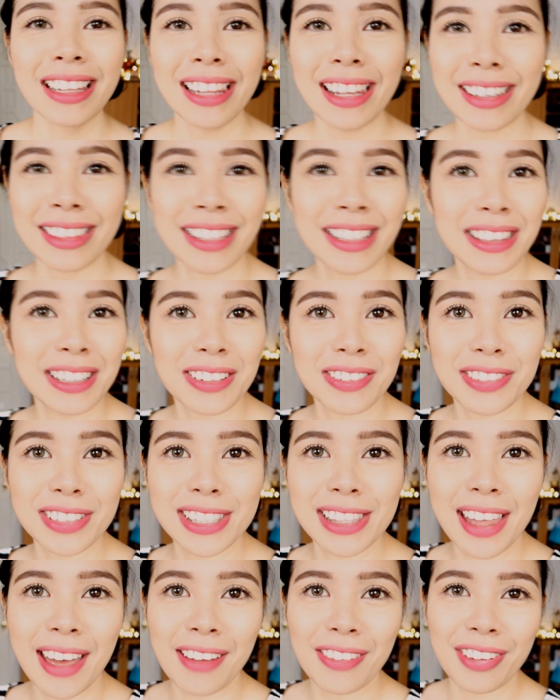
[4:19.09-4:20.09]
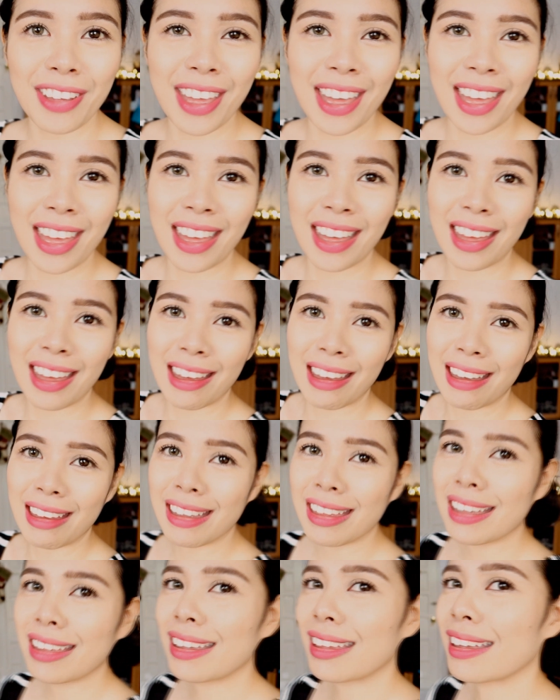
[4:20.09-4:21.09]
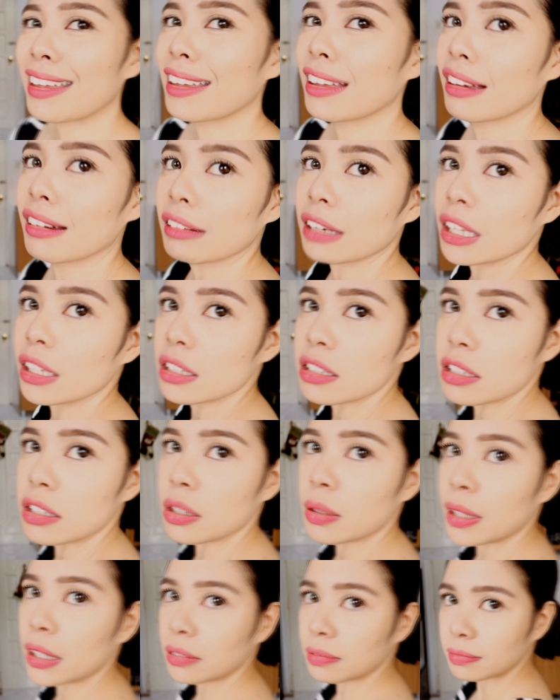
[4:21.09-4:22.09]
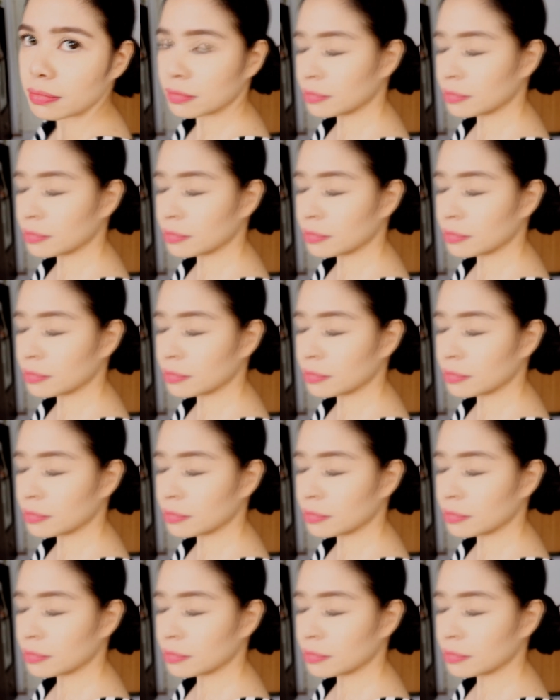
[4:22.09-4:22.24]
like the nervous laugh. Okay, let's do it.